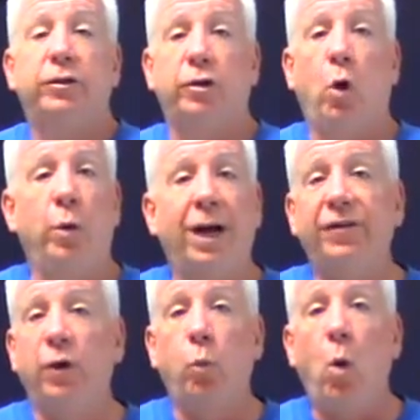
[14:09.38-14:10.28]
so when I
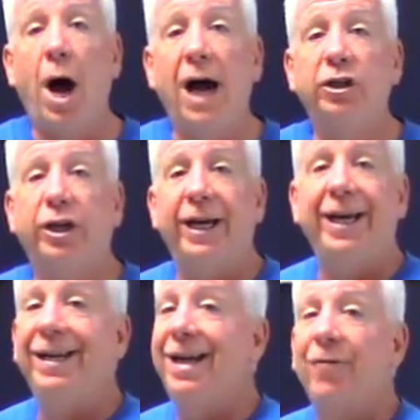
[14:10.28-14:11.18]
said wash,
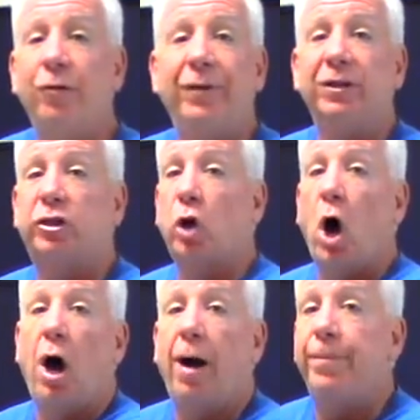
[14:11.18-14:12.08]
he never even
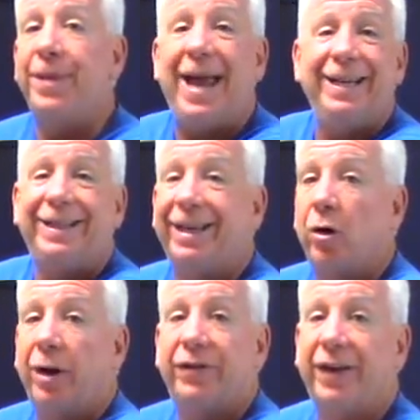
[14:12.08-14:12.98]
saw anything
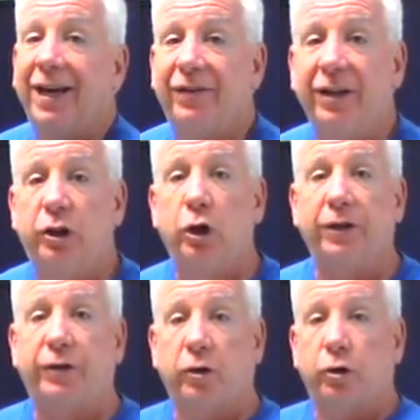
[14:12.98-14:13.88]
on Stacy,
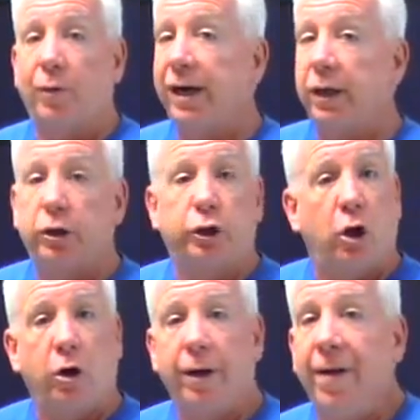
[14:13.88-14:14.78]
just her regular
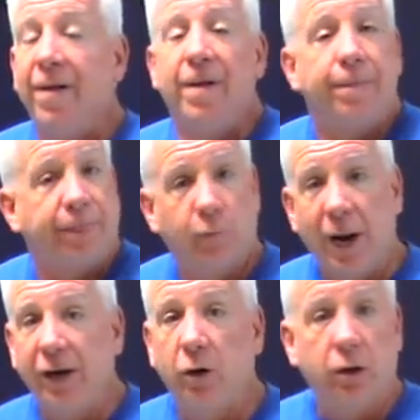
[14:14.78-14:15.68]
shirt,
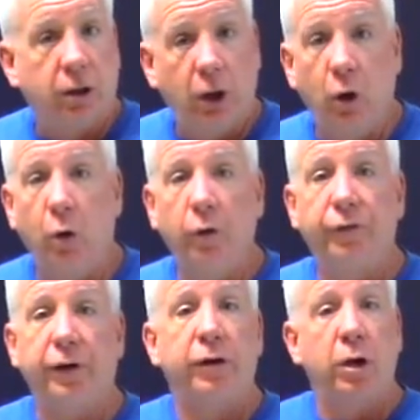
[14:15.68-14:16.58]
regular
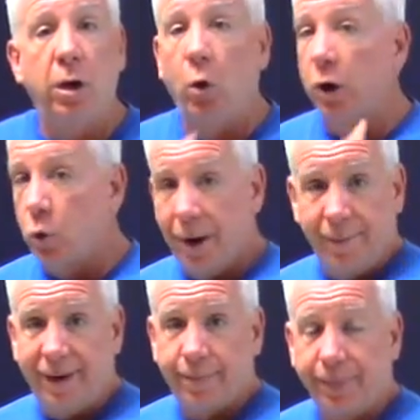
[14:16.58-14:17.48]
clothes, no
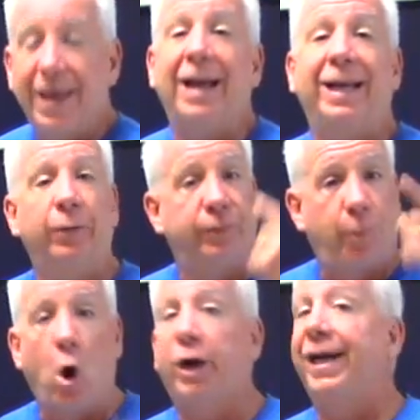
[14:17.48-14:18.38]
equipment, and he was
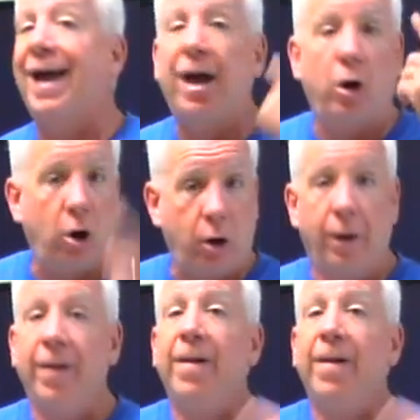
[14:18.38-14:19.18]
barking at her